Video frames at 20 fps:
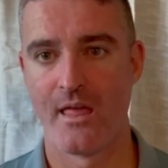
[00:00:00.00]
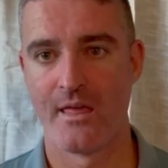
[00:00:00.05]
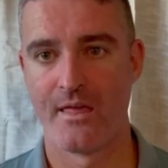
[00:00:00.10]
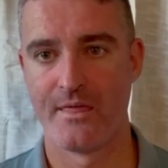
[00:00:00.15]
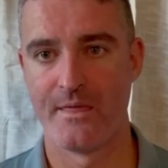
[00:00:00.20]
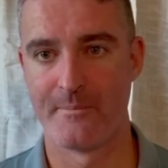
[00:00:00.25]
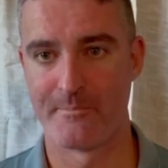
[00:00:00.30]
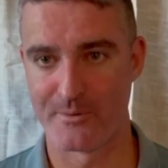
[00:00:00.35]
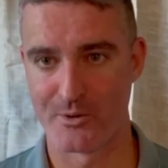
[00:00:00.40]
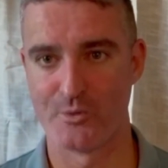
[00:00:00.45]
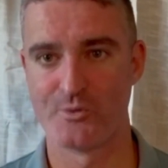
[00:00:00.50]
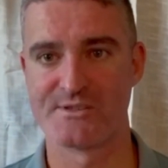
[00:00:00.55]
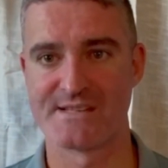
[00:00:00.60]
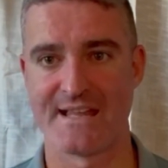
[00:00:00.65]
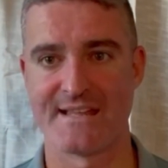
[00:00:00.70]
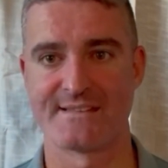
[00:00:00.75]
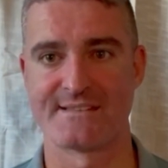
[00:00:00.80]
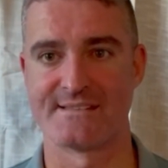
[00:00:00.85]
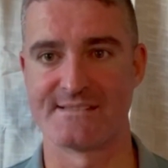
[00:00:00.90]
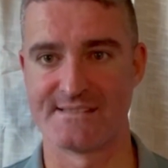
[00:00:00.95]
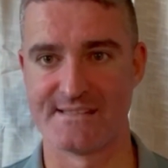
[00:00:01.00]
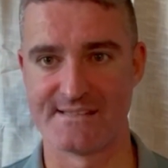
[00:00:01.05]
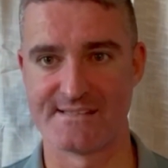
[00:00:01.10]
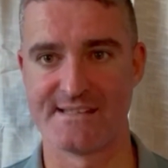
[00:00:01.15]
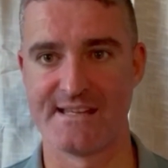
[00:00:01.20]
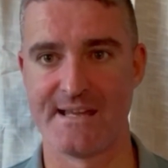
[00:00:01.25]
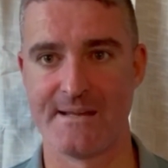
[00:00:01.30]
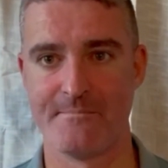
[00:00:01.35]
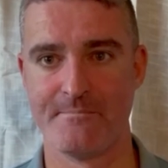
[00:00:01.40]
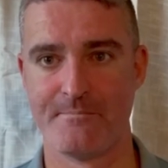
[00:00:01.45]
the process is the
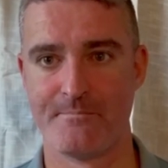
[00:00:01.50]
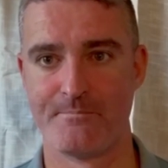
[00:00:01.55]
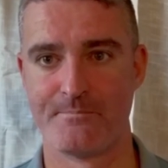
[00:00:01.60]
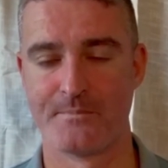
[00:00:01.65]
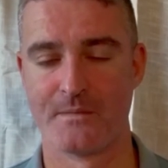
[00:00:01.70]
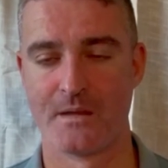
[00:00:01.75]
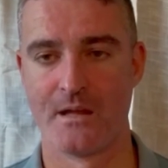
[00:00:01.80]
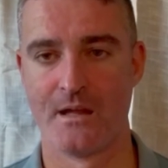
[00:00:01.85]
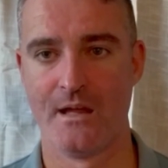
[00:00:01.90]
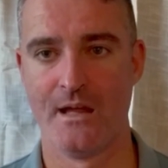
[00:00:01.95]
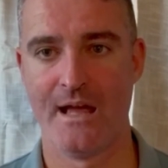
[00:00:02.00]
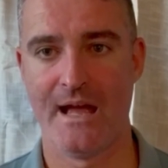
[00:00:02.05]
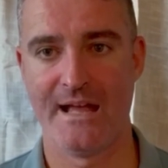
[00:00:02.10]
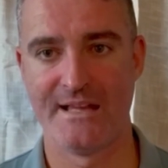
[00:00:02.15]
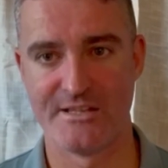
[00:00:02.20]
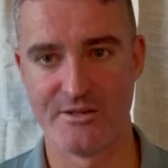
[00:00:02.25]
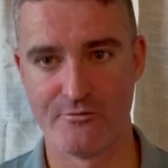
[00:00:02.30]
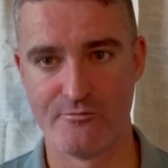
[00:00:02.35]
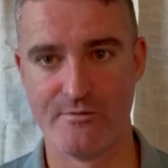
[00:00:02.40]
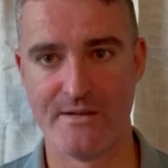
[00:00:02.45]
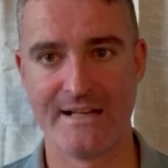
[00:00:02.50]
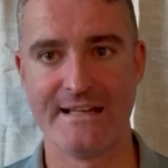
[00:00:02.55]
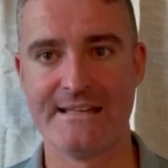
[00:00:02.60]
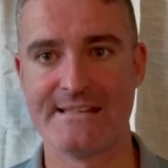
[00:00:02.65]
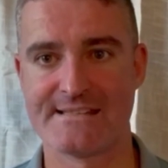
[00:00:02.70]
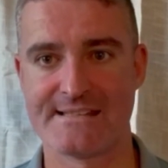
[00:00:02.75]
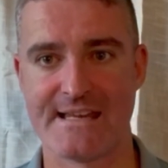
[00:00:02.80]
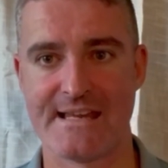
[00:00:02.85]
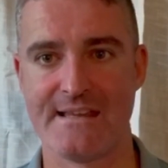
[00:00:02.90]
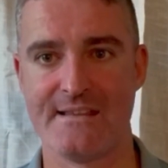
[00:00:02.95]
same. And you really
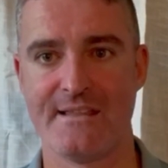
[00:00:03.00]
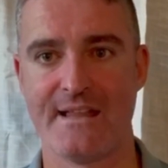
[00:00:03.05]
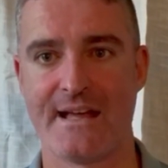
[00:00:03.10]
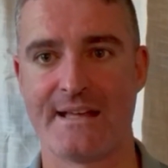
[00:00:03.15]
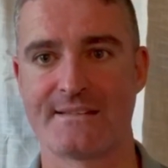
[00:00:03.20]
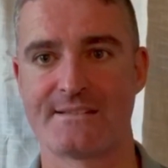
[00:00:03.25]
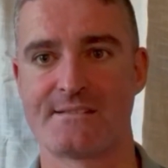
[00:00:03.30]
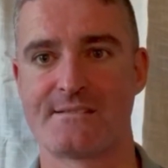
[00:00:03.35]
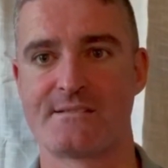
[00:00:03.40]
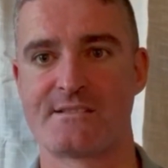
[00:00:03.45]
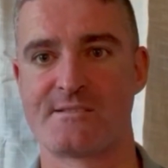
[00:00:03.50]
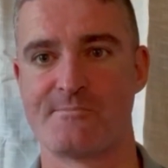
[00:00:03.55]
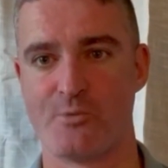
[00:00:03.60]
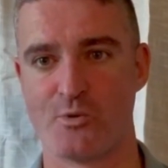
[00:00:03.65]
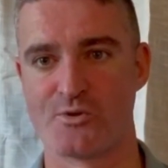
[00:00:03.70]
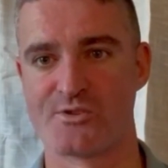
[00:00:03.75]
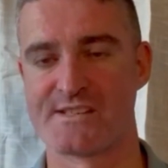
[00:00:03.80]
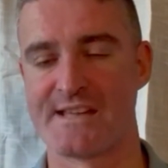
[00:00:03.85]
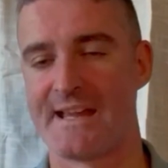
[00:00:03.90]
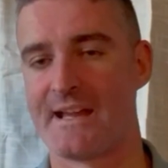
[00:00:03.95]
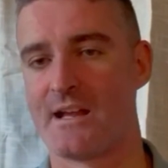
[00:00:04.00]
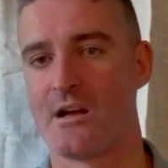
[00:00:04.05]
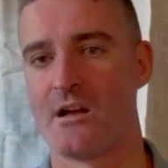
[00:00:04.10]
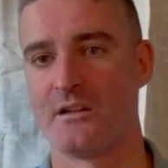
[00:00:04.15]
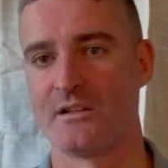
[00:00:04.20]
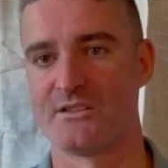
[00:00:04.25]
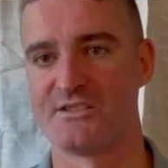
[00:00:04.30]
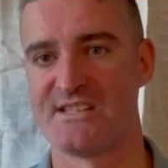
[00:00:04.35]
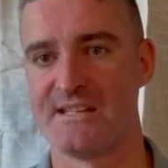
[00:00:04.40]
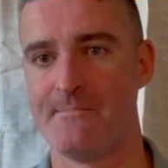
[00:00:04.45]
see that sports
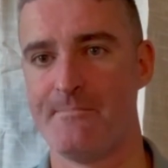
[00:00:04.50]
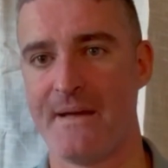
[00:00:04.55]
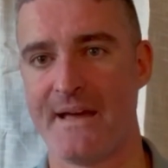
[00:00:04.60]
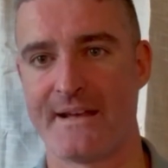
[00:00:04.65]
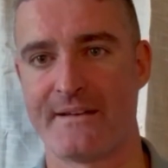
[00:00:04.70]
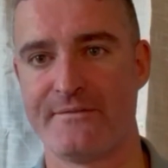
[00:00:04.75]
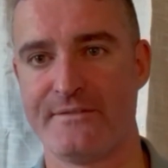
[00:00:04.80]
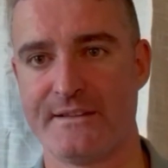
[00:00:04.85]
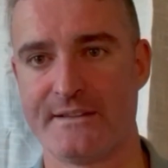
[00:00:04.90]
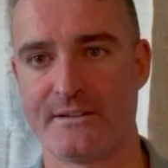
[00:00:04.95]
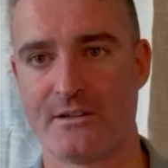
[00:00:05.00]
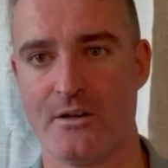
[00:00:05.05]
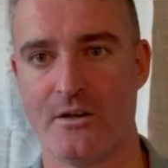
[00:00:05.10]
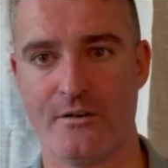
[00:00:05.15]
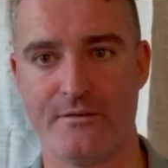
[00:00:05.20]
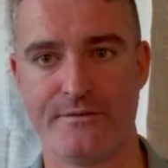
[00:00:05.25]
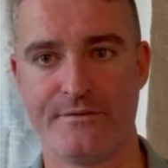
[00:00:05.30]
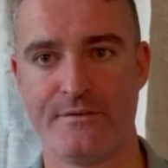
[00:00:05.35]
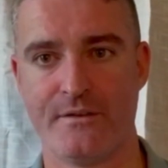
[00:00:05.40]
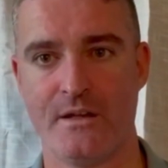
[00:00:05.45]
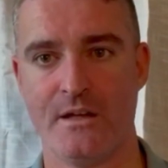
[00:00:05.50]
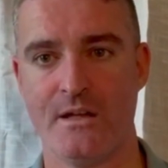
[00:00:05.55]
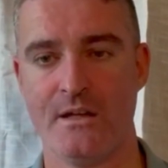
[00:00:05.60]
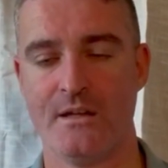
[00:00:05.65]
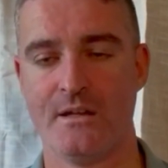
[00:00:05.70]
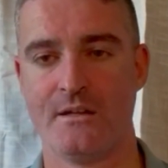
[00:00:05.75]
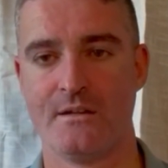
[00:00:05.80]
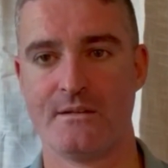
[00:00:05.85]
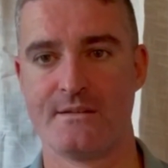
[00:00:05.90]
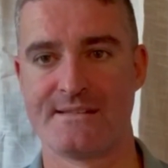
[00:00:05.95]
psychology benefit of
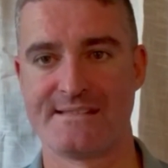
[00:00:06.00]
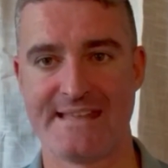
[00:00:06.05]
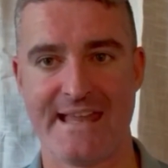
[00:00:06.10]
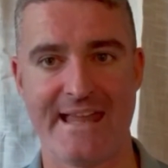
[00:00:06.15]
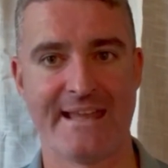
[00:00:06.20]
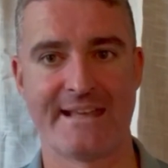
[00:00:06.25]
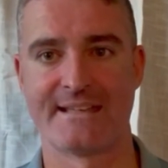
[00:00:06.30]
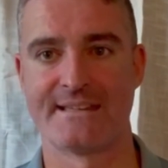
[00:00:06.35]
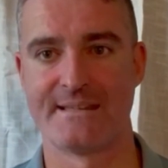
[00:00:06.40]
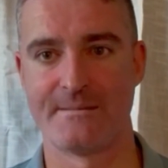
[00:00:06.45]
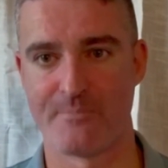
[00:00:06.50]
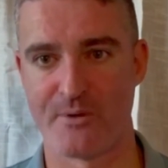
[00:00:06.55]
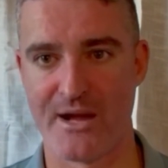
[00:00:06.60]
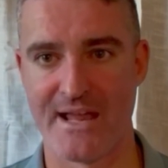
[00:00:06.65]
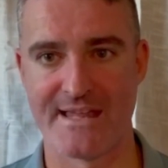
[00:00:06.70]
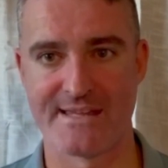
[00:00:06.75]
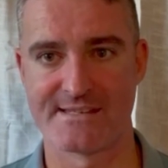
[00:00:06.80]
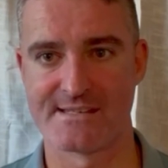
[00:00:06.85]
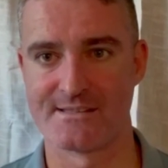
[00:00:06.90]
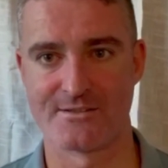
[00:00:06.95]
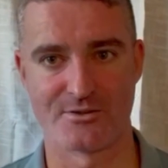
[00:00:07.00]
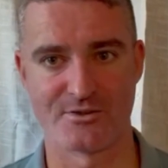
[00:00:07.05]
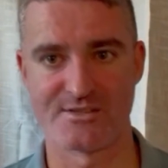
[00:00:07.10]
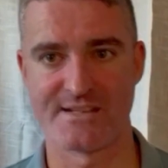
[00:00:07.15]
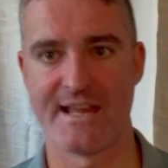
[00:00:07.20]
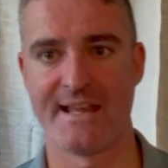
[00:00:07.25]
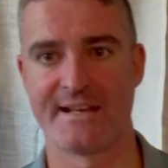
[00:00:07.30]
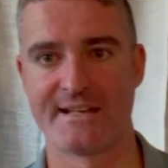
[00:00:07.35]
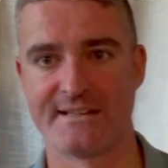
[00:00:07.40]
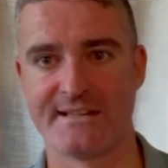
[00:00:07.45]
staying in the present or
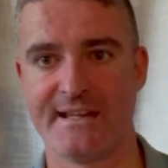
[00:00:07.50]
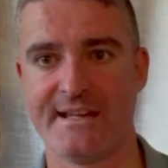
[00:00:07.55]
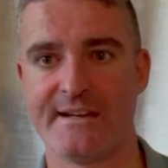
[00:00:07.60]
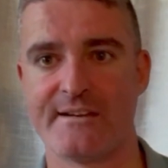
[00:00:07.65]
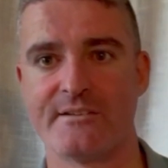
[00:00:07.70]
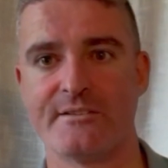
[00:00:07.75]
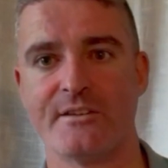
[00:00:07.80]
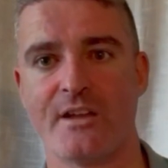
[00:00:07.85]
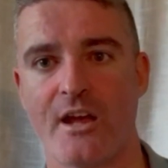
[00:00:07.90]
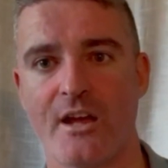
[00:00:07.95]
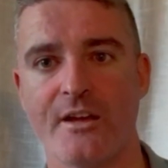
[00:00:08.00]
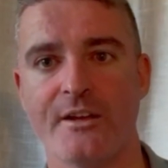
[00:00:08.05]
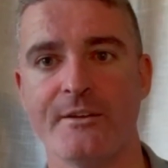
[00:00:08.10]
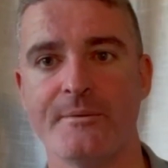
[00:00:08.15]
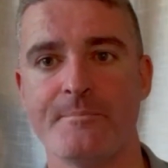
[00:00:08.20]
staying in the here and now.